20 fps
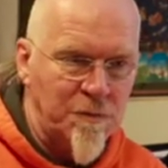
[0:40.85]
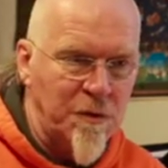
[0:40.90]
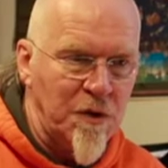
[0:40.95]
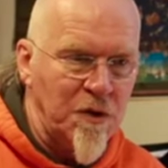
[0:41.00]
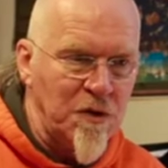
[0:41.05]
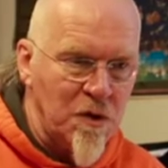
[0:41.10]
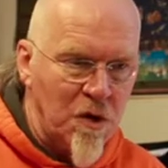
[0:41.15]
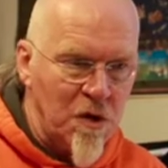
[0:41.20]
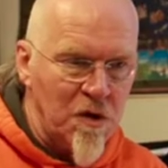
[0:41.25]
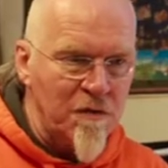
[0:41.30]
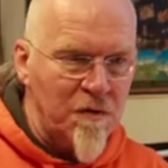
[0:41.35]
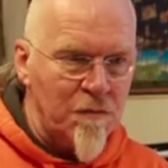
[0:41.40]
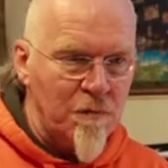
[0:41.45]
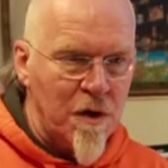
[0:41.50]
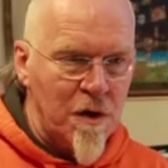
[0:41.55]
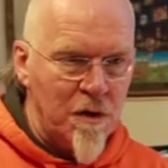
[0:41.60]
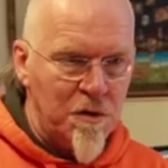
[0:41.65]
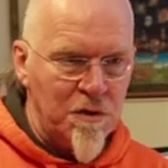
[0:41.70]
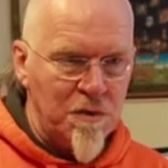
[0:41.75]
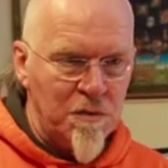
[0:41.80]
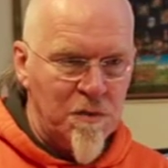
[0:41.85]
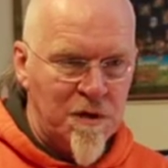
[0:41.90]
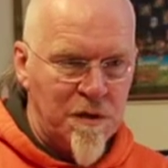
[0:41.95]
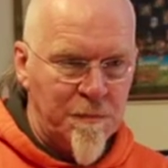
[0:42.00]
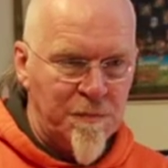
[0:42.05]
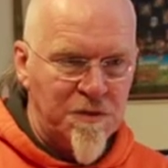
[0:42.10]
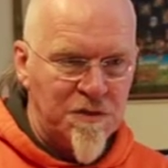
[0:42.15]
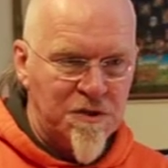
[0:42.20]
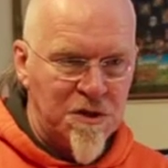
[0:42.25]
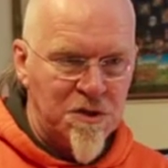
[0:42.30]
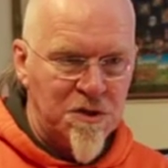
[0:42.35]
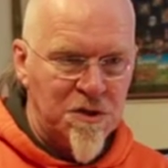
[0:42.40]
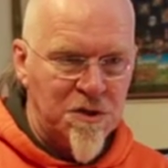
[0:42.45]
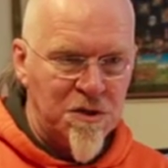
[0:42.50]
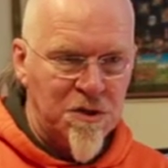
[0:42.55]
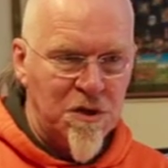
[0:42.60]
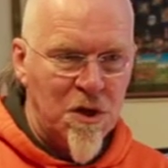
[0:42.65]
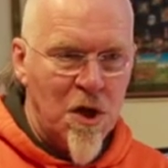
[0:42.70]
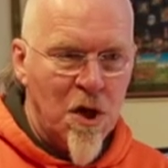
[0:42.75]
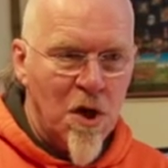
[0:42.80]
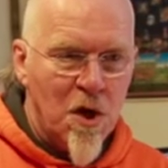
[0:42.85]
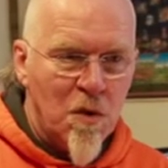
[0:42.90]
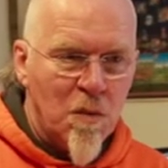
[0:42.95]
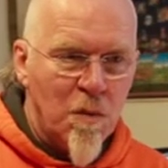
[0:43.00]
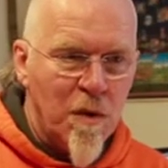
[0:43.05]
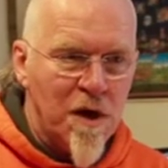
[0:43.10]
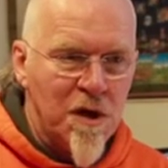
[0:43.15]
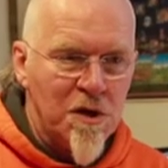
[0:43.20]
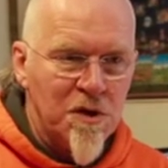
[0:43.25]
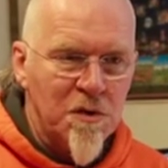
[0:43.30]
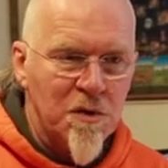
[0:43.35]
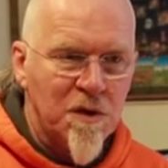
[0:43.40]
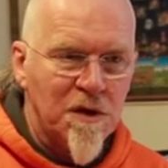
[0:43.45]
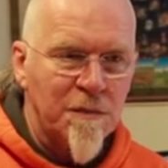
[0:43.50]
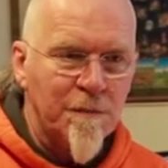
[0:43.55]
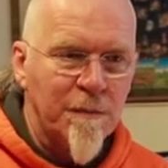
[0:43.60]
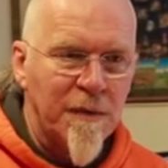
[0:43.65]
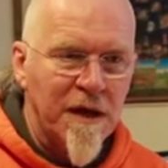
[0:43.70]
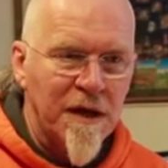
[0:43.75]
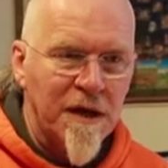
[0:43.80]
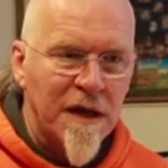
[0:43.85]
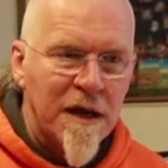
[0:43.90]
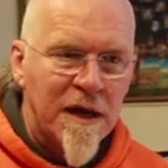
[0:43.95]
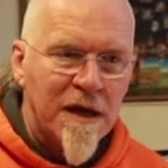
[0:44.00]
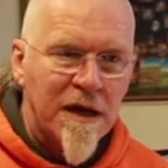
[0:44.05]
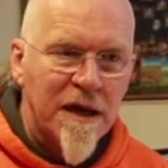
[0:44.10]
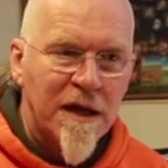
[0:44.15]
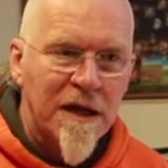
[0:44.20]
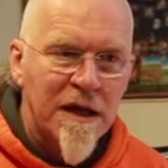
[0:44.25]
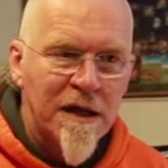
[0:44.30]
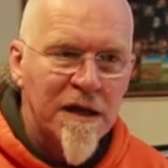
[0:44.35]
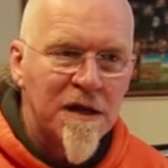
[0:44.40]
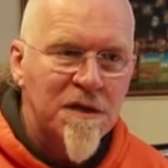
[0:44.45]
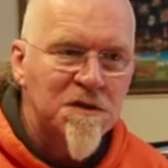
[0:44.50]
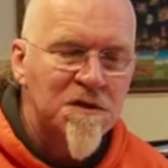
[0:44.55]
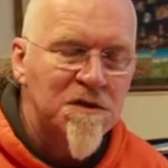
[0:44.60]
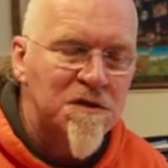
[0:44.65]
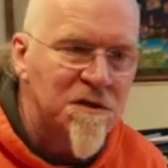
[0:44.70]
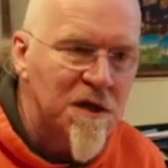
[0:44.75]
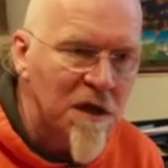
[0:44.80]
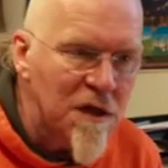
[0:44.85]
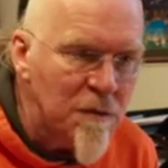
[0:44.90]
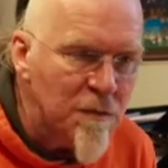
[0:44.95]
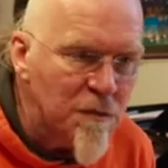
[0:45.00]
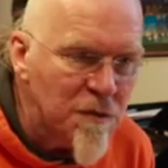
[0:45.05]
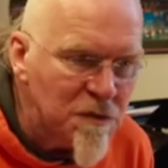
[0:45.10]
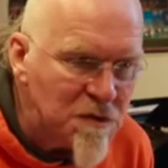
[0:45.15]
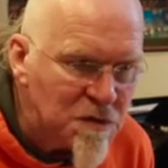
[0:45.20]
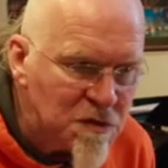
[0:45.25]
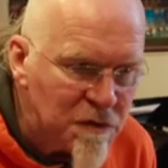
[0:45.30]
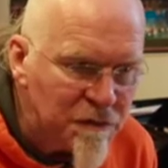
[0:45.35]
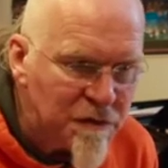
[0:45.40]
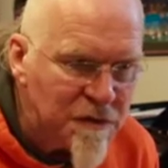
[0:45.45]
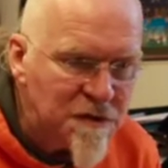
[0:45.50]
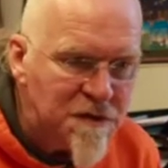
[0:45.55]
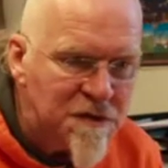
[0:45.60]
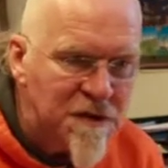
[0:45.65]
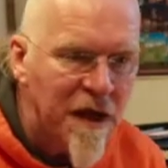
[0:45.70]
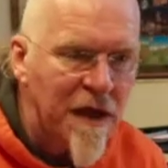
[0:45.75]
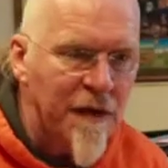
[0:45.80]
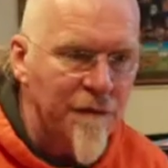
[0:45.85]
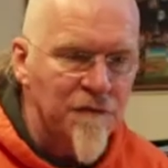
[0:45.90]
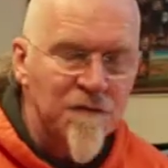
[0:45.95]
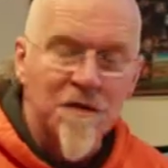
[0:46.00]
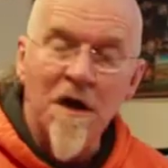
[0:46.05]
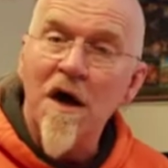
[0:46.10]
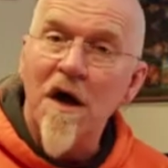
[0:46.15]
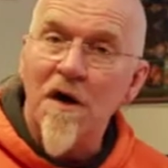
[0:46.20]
but neither are you in a position where you can make clear statements of intent.